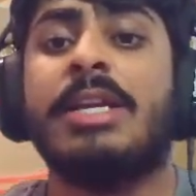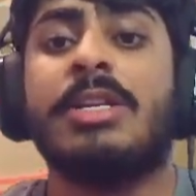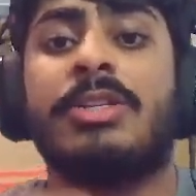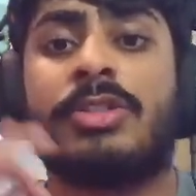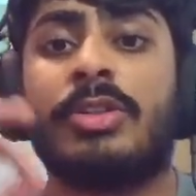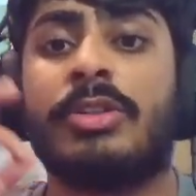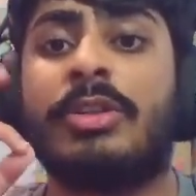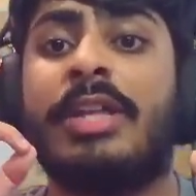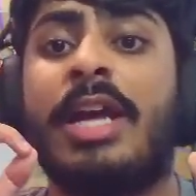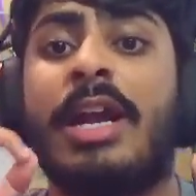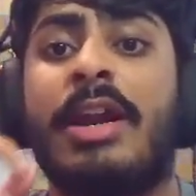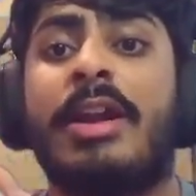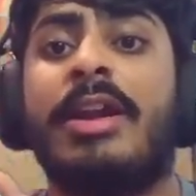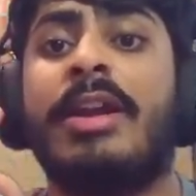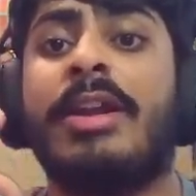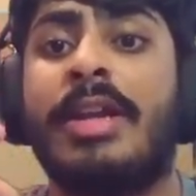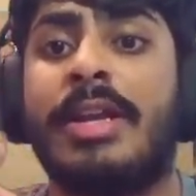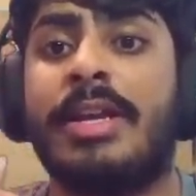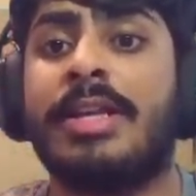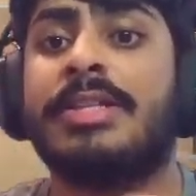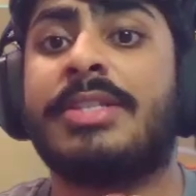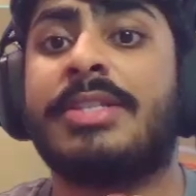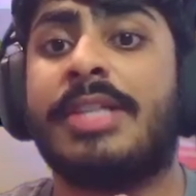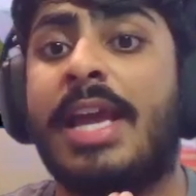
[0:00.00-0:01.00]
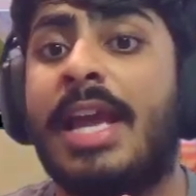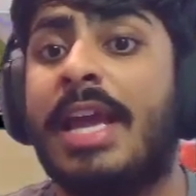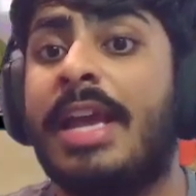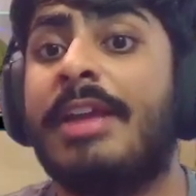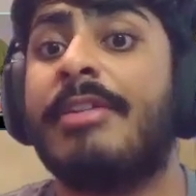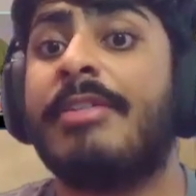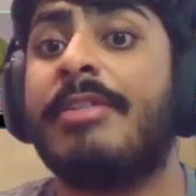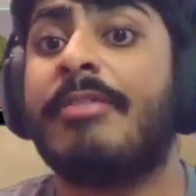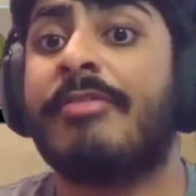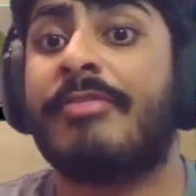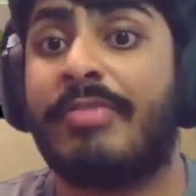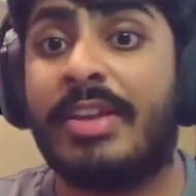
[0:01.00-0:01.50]
So there is
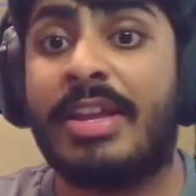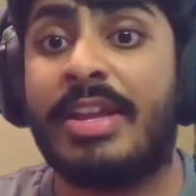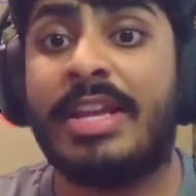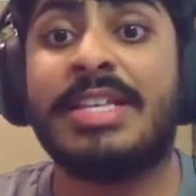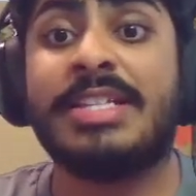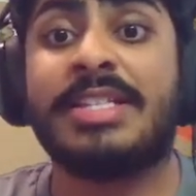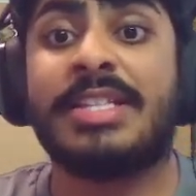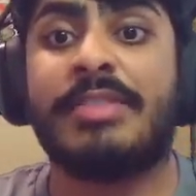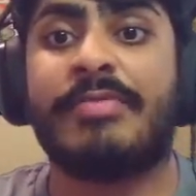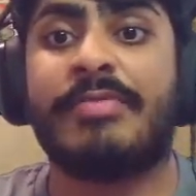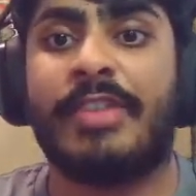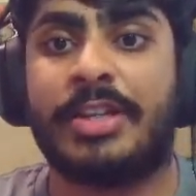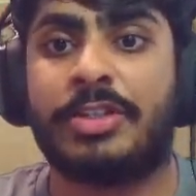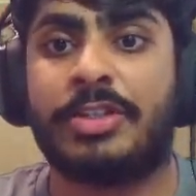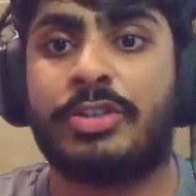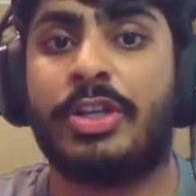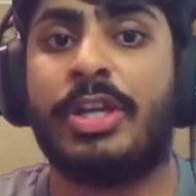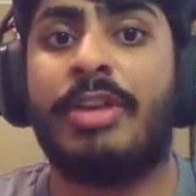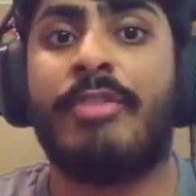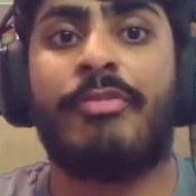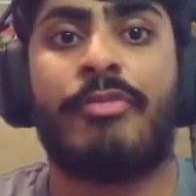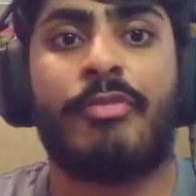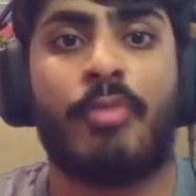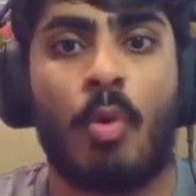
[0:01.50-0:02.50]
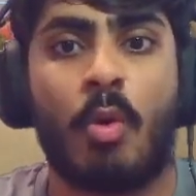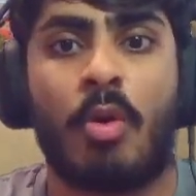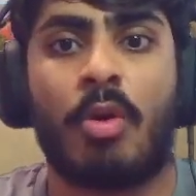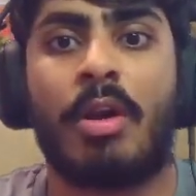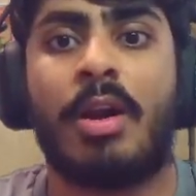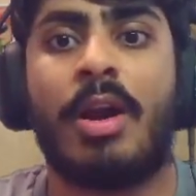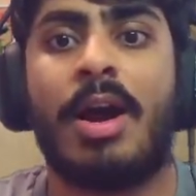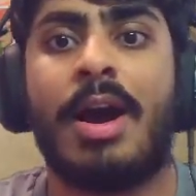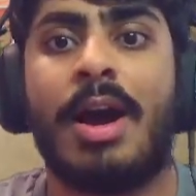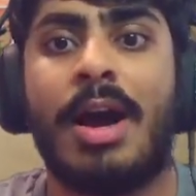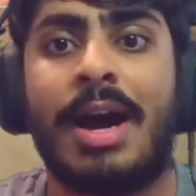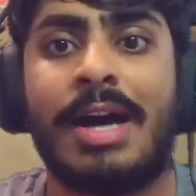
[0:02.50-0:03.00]
a easy victory
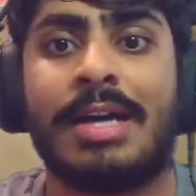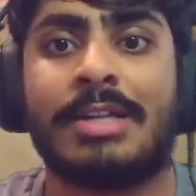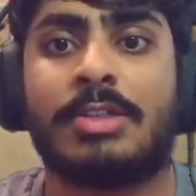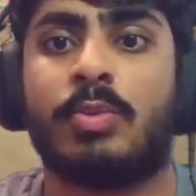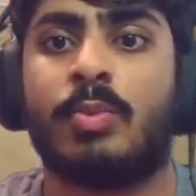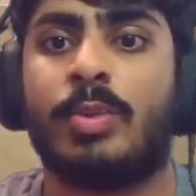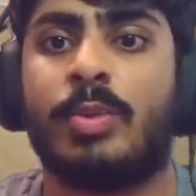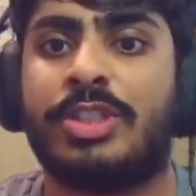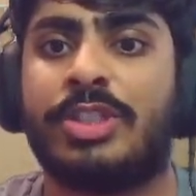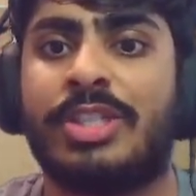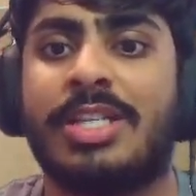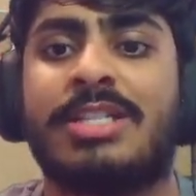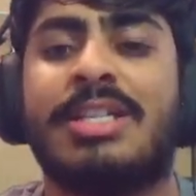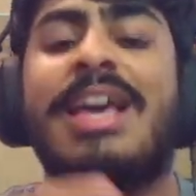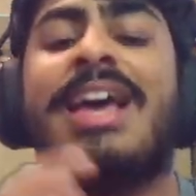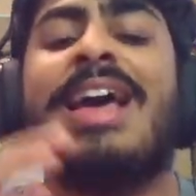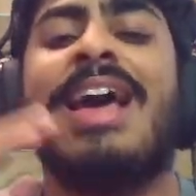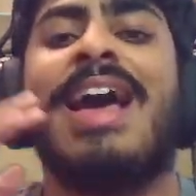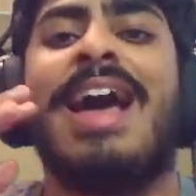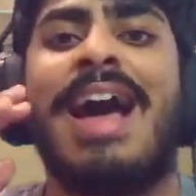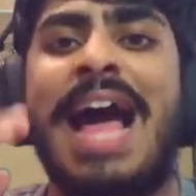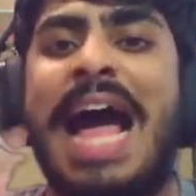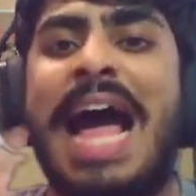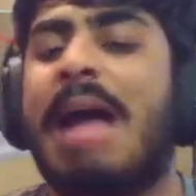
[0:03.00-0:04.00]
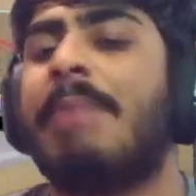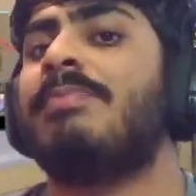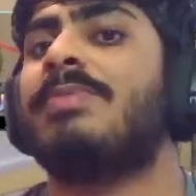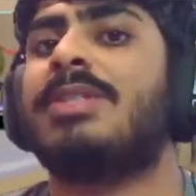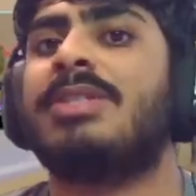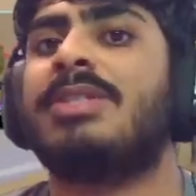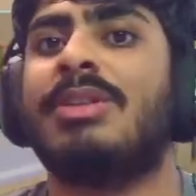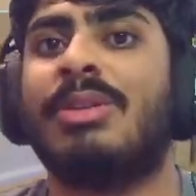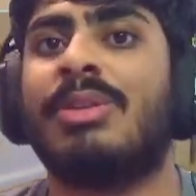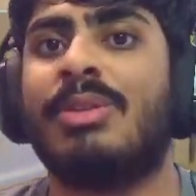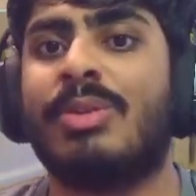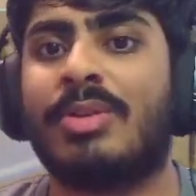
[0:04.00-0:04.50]
for us, which is
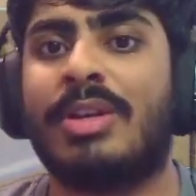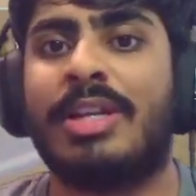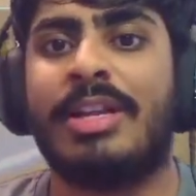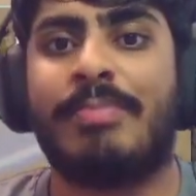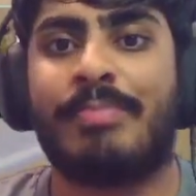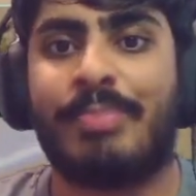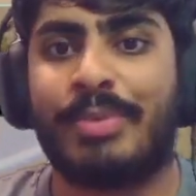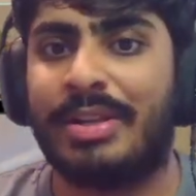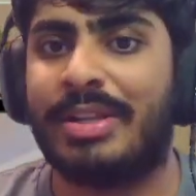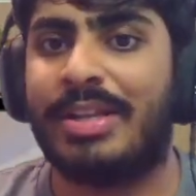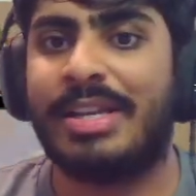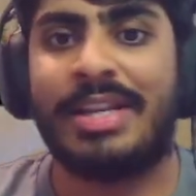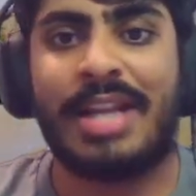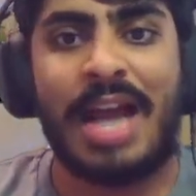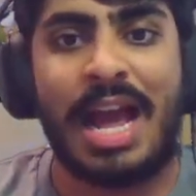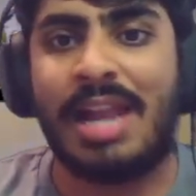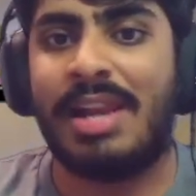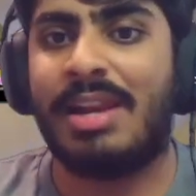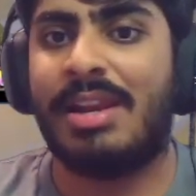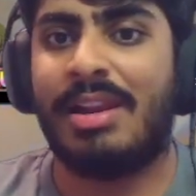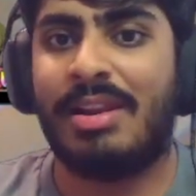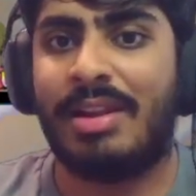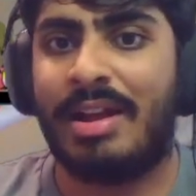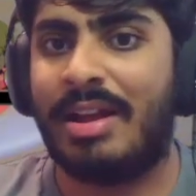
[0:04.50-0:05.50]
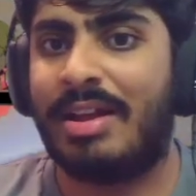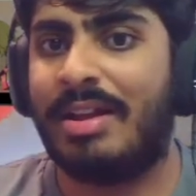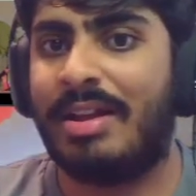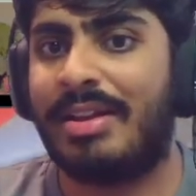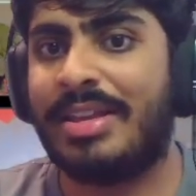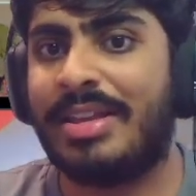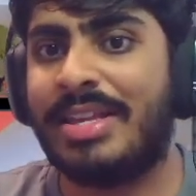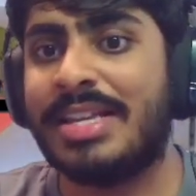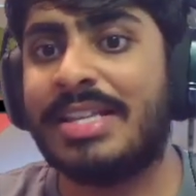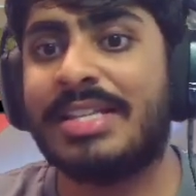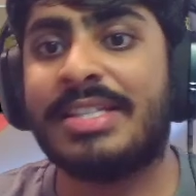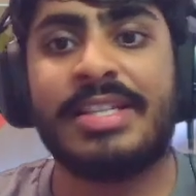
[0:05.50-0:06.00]
absolutely brilliant. I uh,
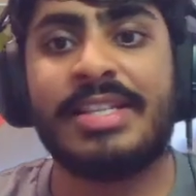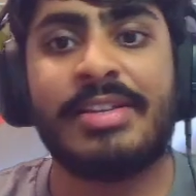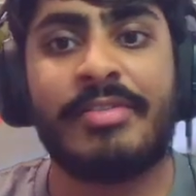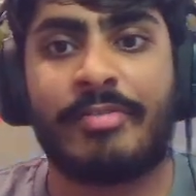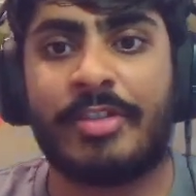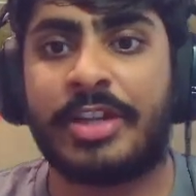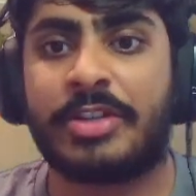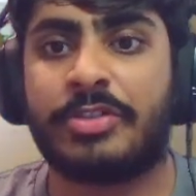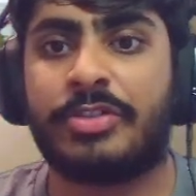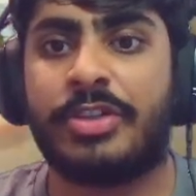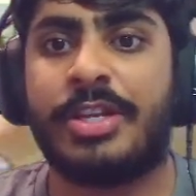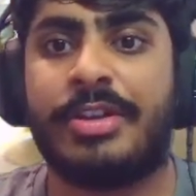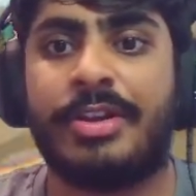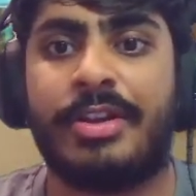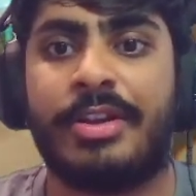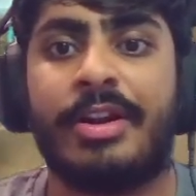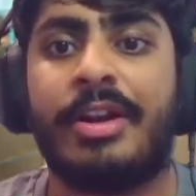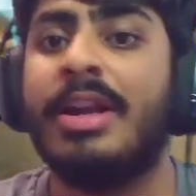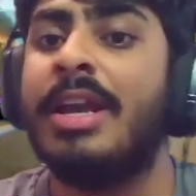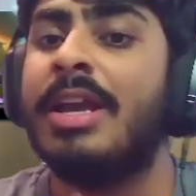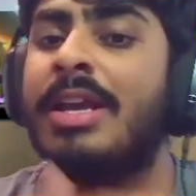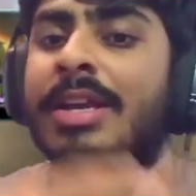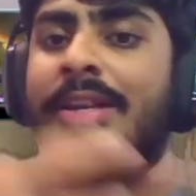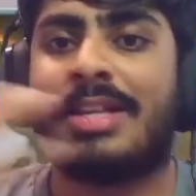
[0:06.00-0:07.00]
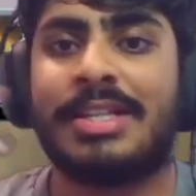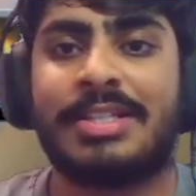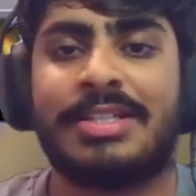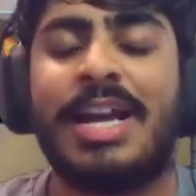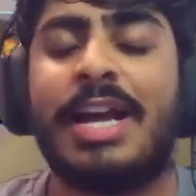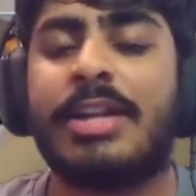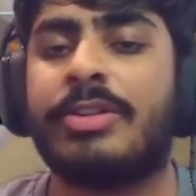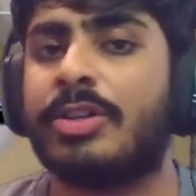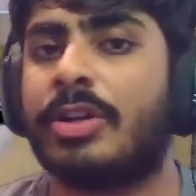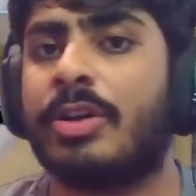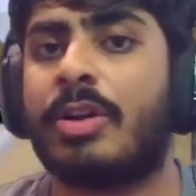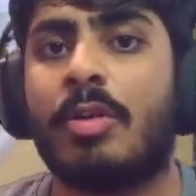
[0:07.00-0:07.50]
easy victory here.
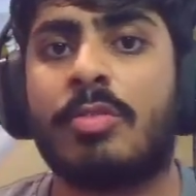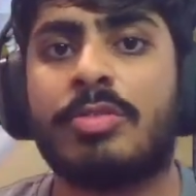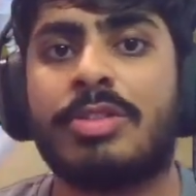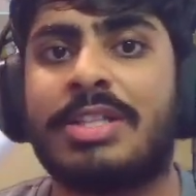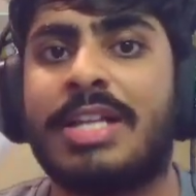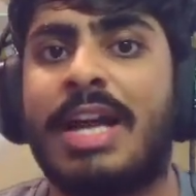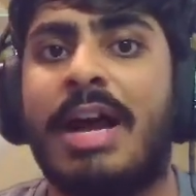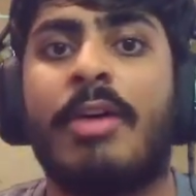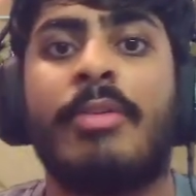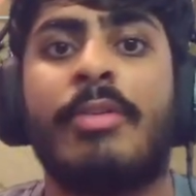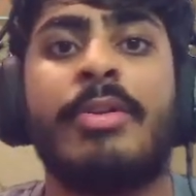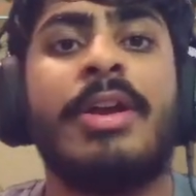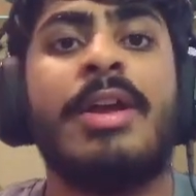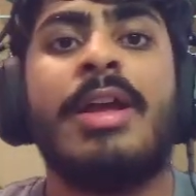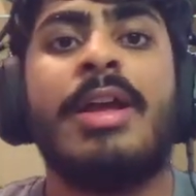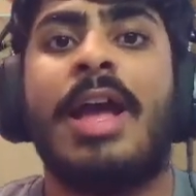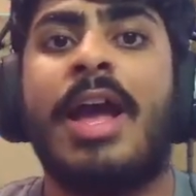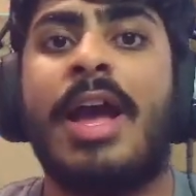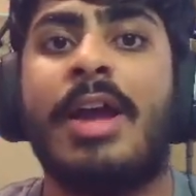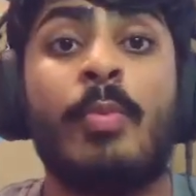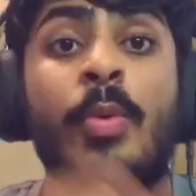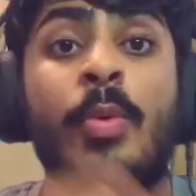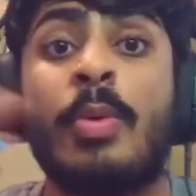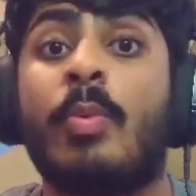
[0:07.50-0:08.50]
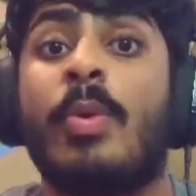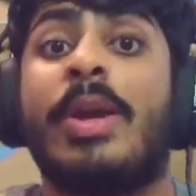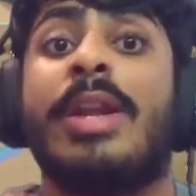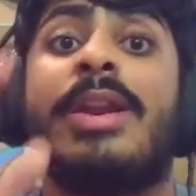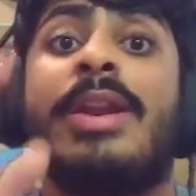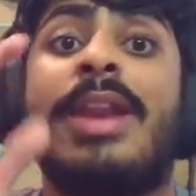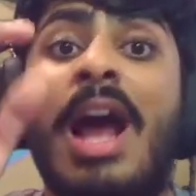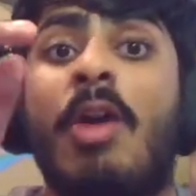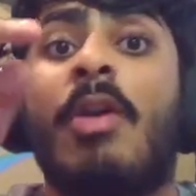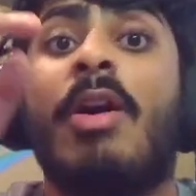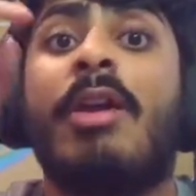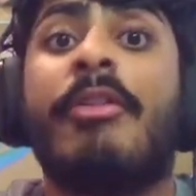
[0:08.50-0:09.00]
Cassandra goes down and we
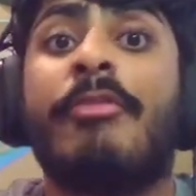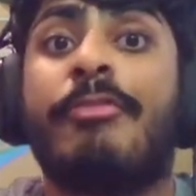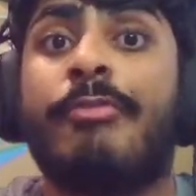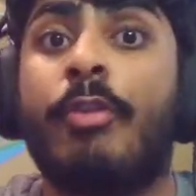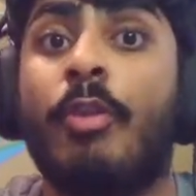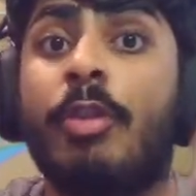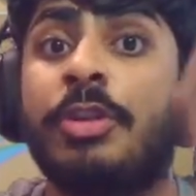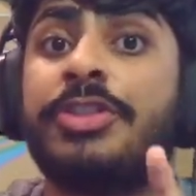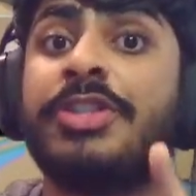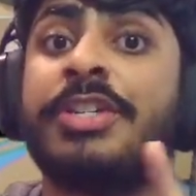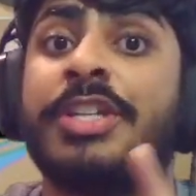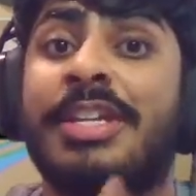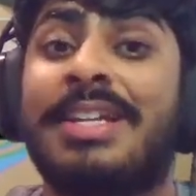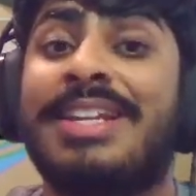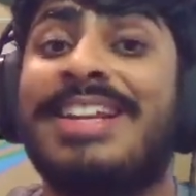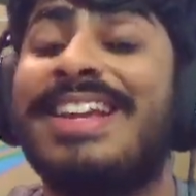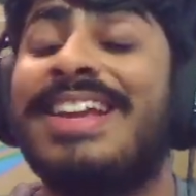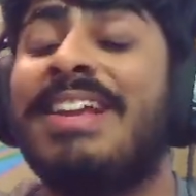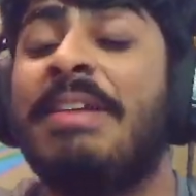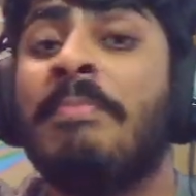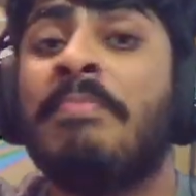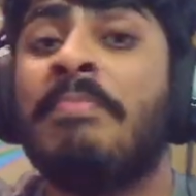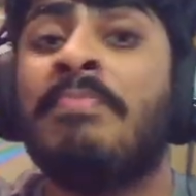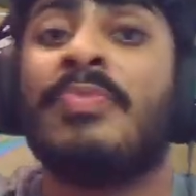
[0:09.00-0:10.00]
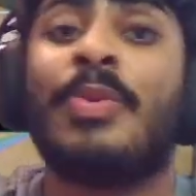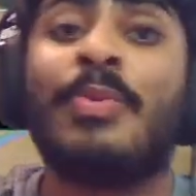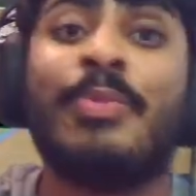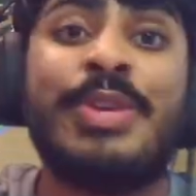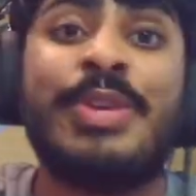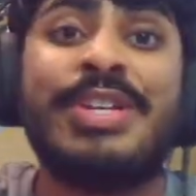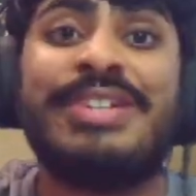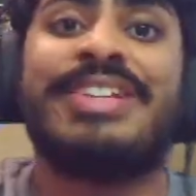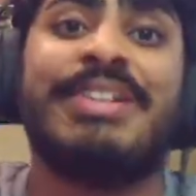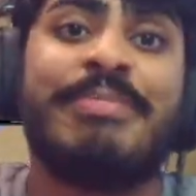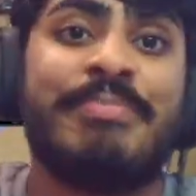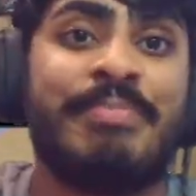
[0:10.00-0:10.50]
win. Now, unfortunately,
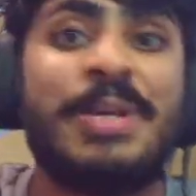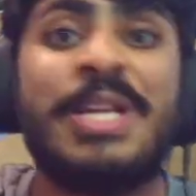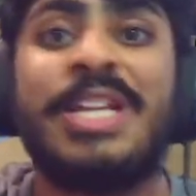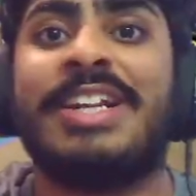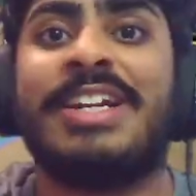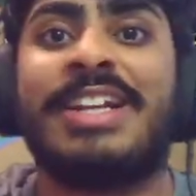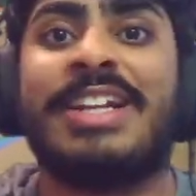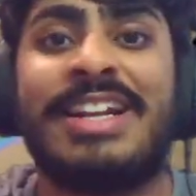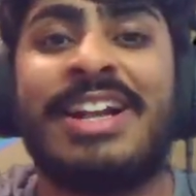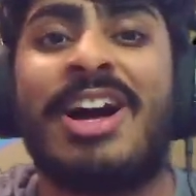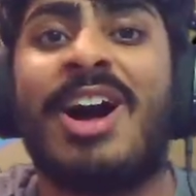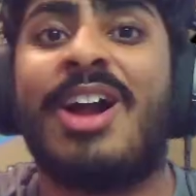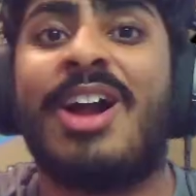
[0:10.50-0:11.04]
we didn't beat it in